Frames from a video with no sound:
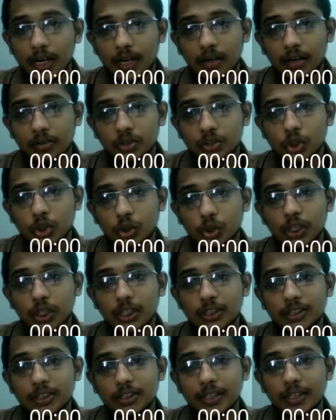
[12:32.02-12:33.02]
So
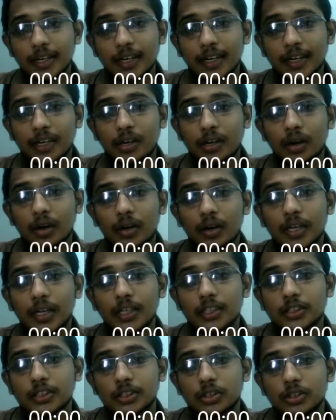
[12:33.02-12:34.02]
these 13
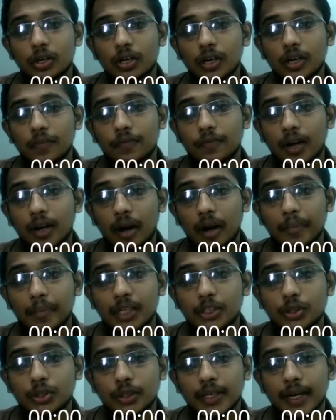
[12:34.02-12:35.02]
colonies thought of coming
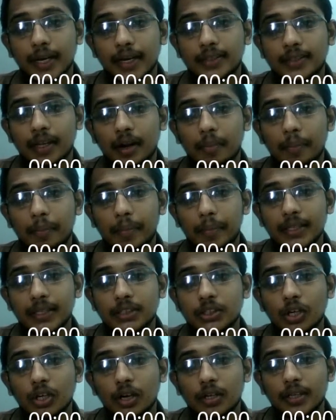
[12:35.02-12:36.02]
together
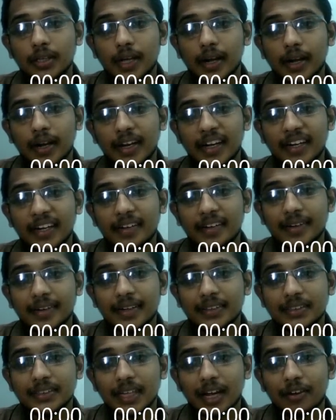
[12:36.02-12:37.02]
based on their
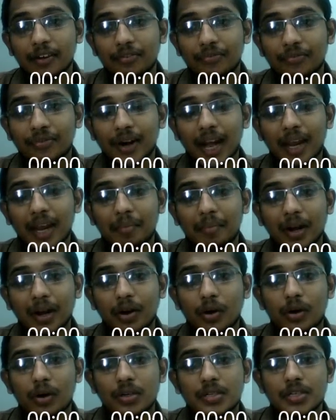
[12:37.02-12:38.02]
interest and frame a
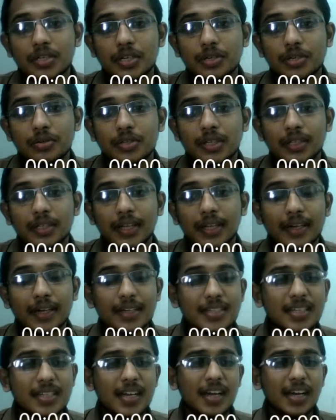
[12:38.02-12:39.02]
constitution. That
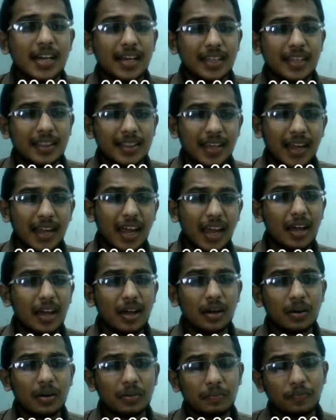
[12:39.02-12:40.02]
is, they
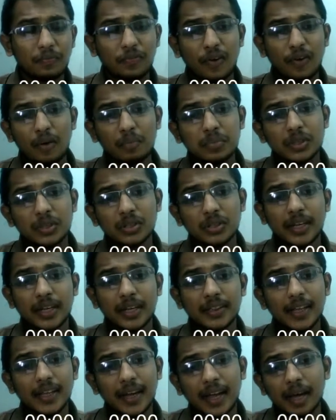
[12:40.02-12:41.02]

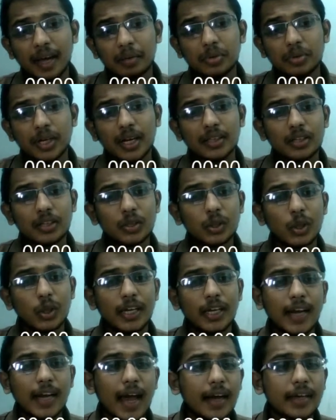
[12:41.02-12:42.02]
came together to
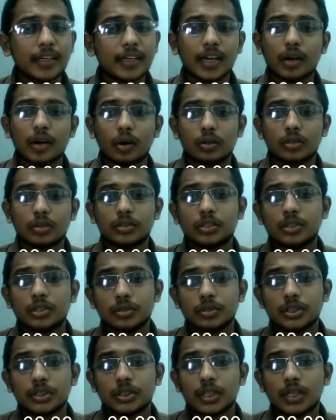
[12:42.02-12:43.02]
enact a
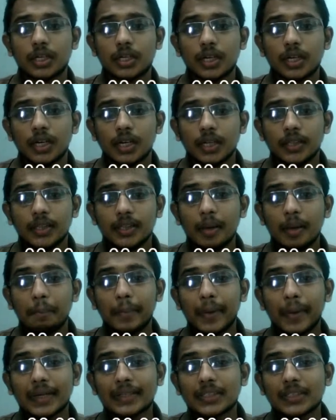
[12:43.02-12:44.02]
constitution. They
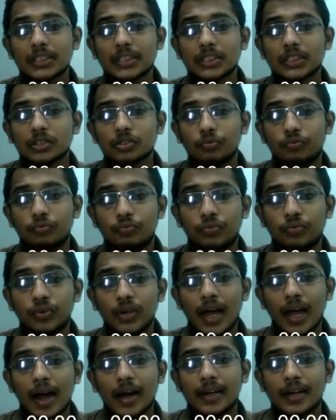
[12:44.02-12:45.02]
met at
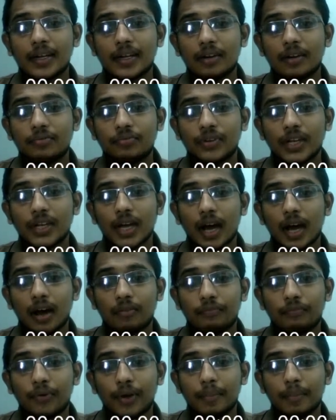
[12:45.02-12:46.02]
Philadelphia,
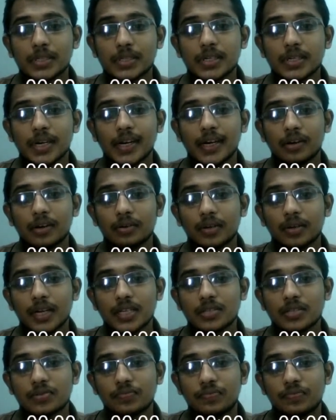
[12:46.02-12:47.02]
famously known
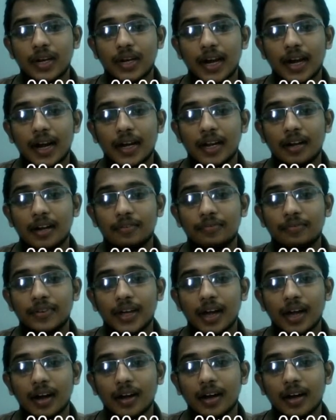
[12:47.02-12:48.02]
as
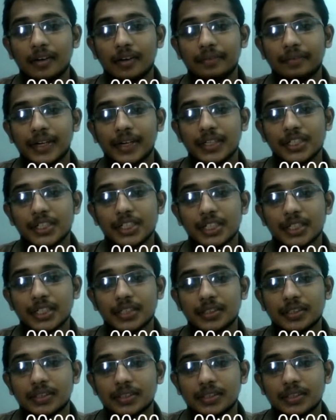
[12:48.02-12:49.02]
Philadelphia
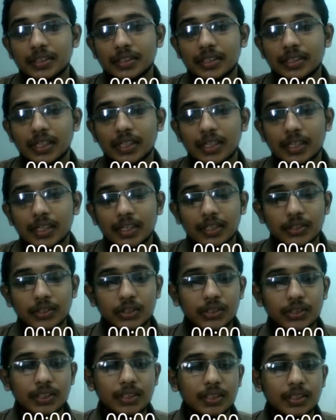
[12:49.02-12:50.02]
Convention. So
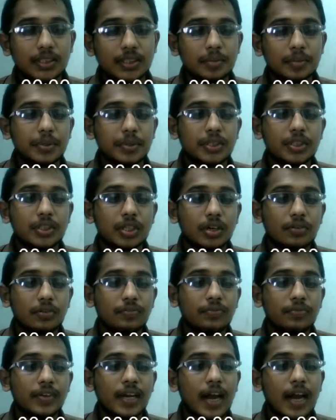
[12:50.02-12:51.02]
this is the picture of
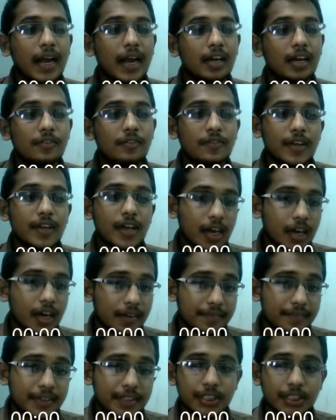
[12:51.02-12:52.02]
Philadelphia
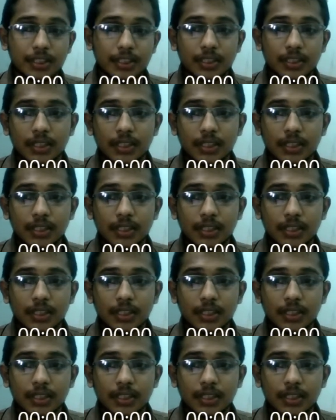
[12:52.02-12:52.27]
Convention.